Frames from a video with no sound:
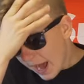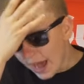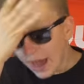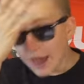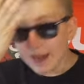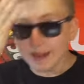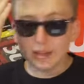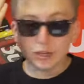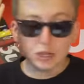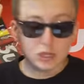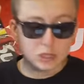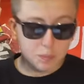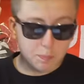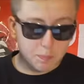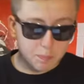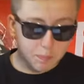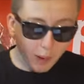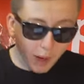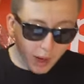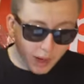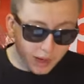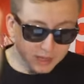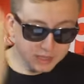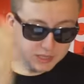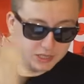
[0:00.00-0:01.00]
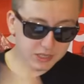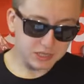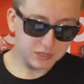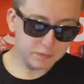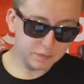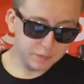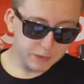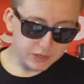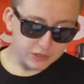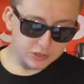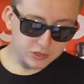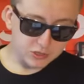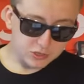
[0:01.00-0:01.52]
I despise this
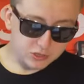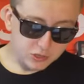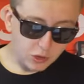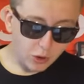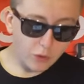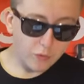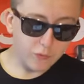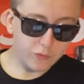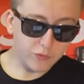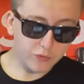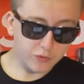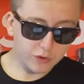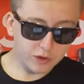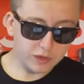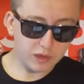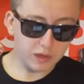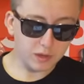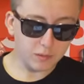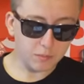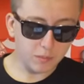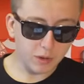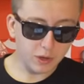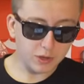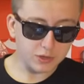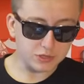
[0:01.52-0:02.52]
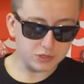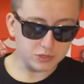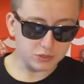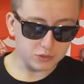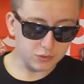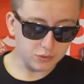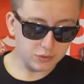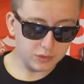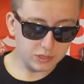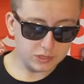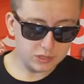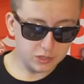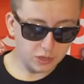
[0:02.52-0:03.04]
piece so freaking much,
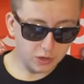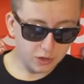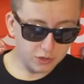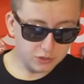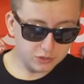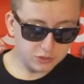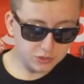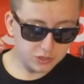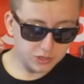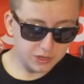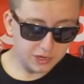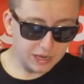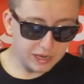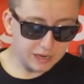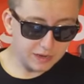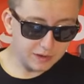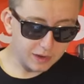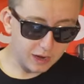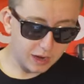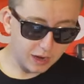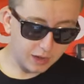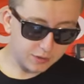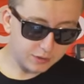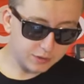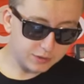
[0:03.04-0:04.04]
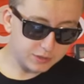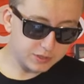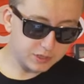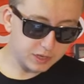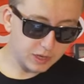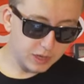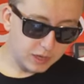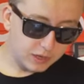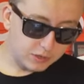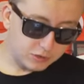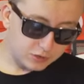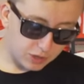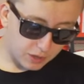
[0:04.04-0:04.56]
dude. It's one hundred eight dollars,
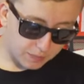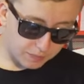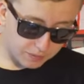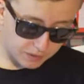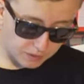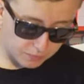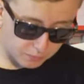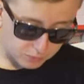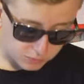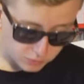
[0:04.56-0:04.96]
dropping in a